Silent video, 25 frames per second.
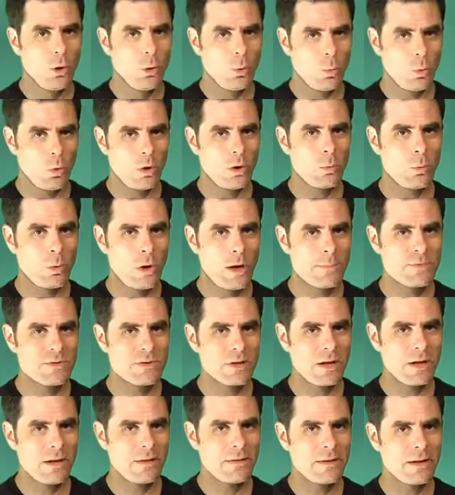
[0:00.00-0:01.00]
One
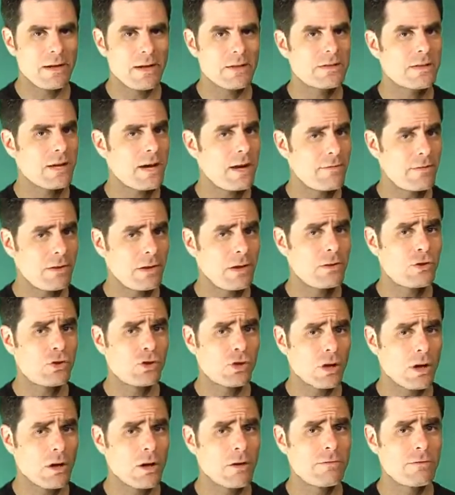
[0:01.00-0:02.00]
website that's having its
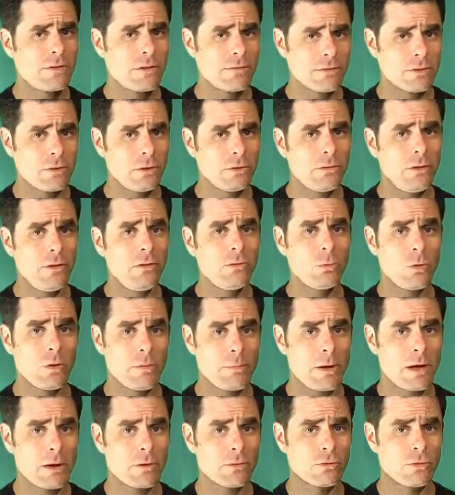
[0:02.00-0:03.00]
share of difficulties with
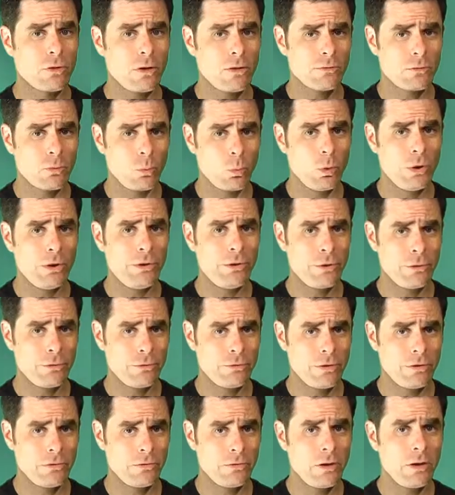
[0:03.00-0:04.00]
Microsoft's Windows
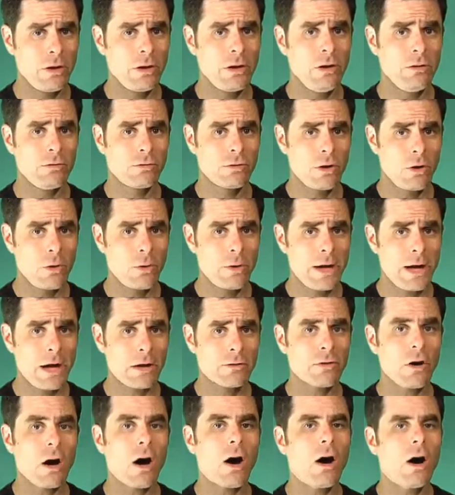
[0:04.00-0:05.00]
Vista is
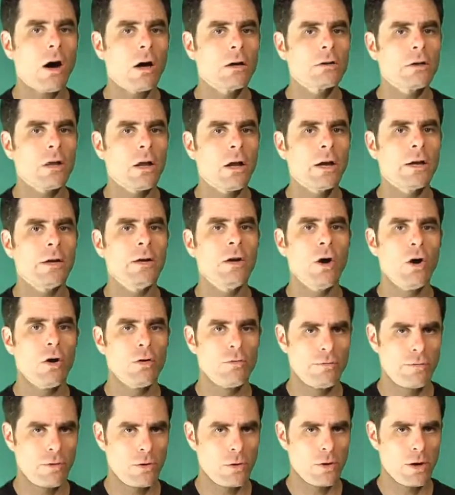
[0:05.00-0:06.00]
Kodak's online
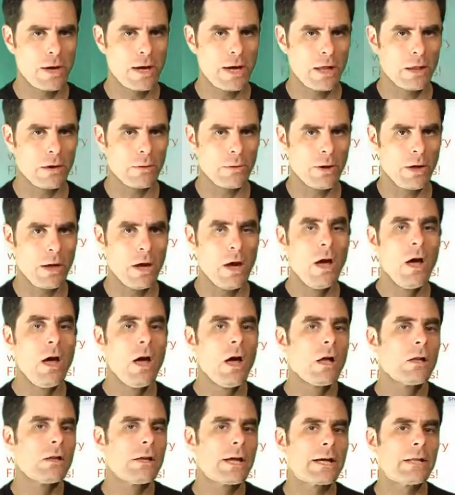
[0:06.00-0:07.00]
photo gallery.
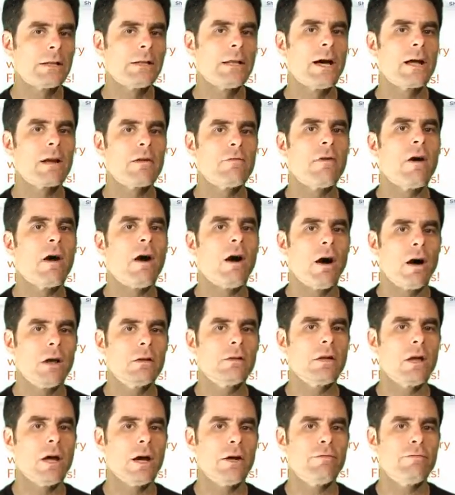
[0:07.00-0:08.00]
Like a lot of
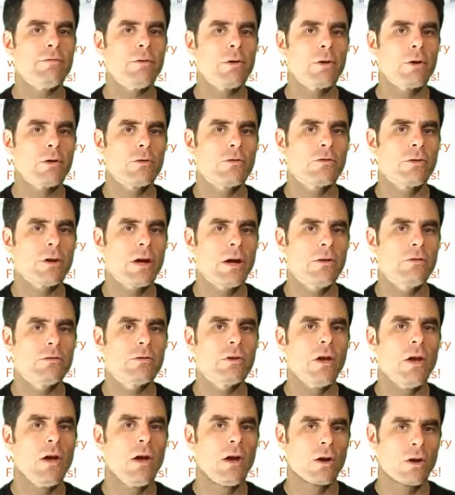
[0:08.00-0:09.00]
online photo sites,
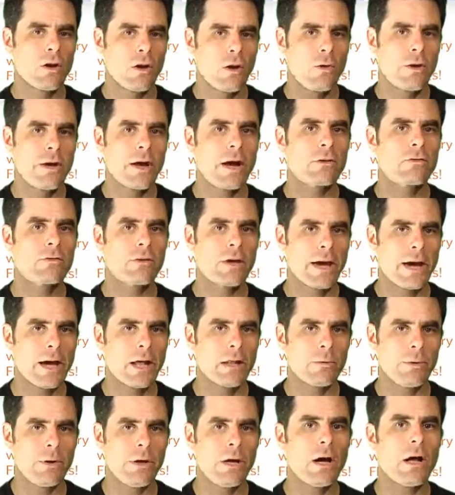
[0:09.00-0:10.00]
Kodak's
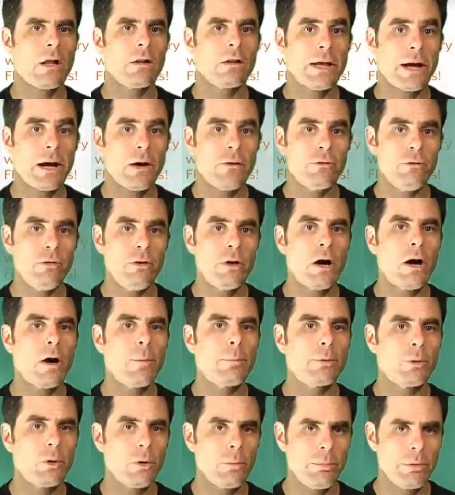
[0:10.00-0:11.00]
gallery allows you to
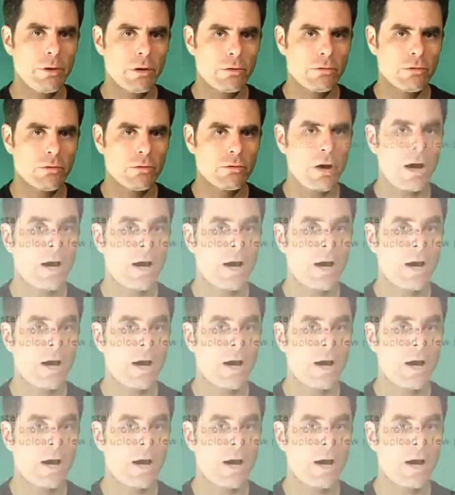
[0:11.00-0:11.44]
upload pictures